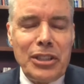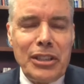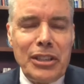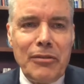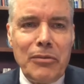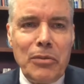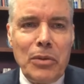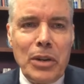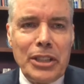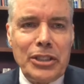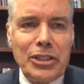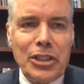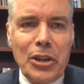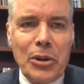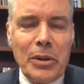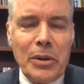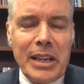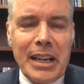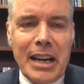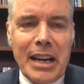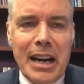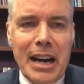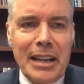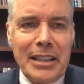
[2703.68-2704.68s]
of what's
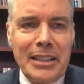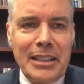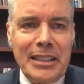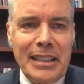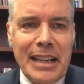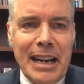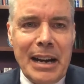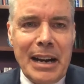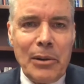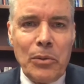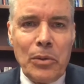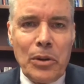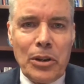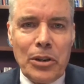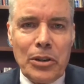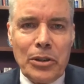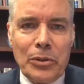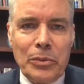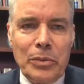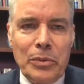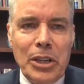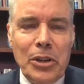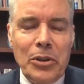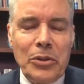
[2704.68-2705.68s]
going on in our world.
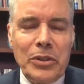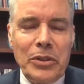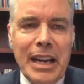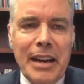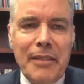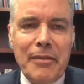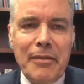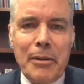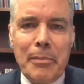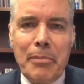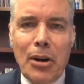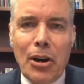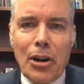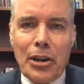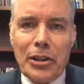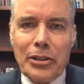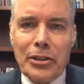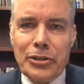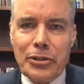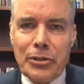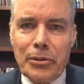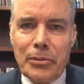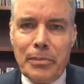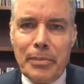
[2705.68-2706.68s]
We only have a
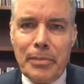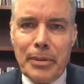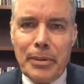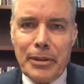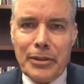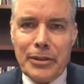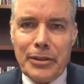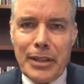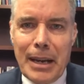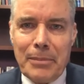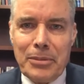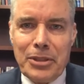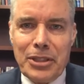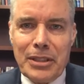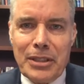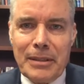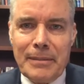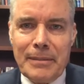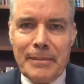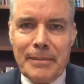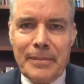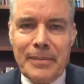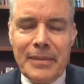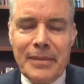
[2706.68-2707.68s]
partial perception.
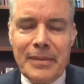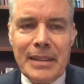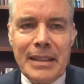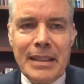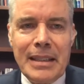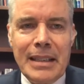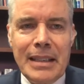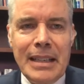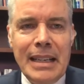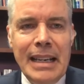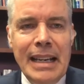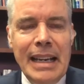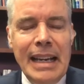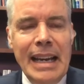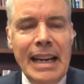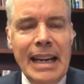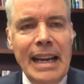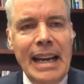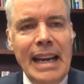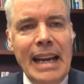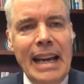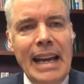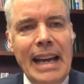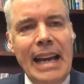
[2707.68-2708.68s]

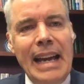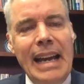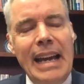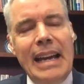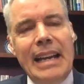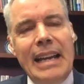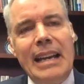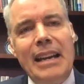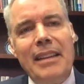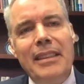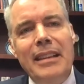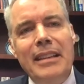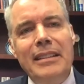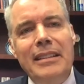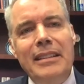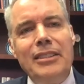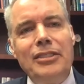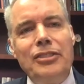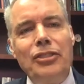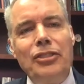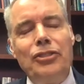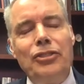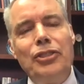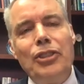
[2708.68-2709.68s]
And I think this
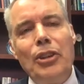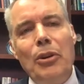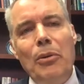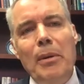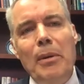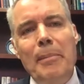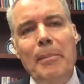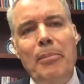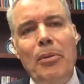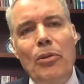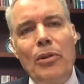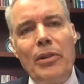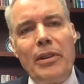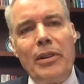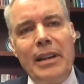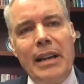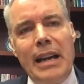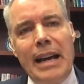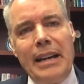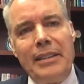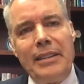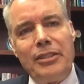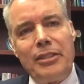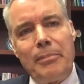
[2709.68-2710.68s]
is so important
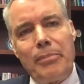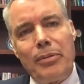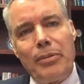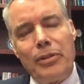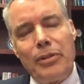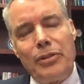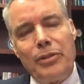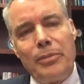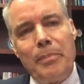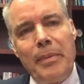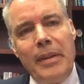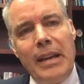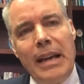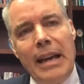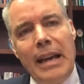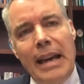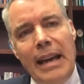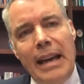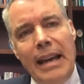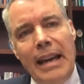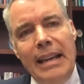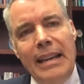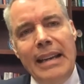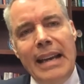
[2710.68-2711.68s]
as a pers-
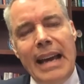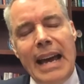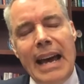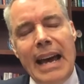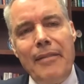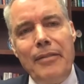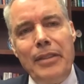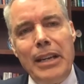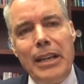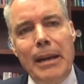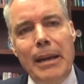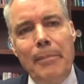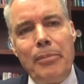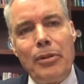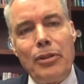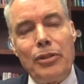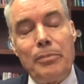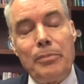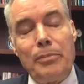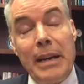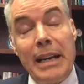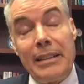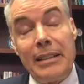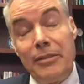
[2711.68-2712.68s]
in having a
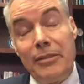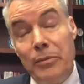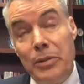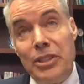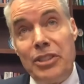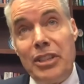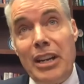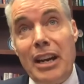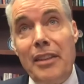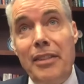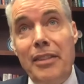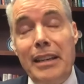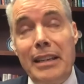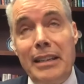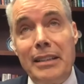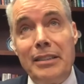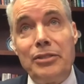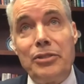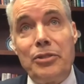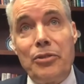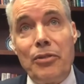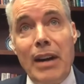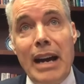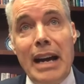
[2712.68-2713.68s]
perspective, which I think is
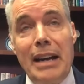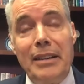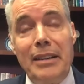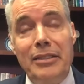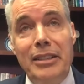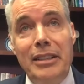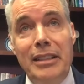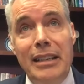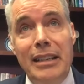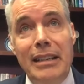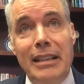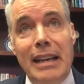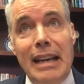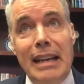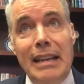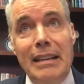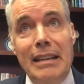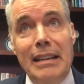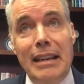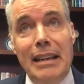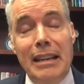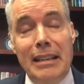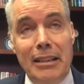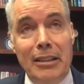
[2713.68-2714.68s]
grounded in a
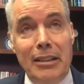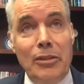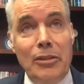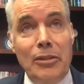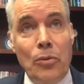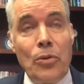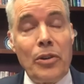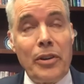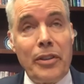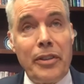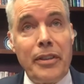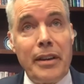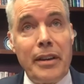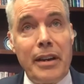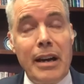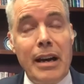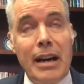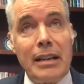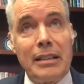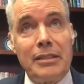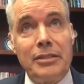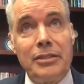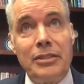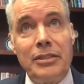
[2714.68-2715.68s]
in an
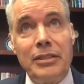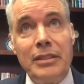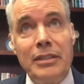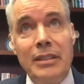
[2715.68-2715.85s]
orthodox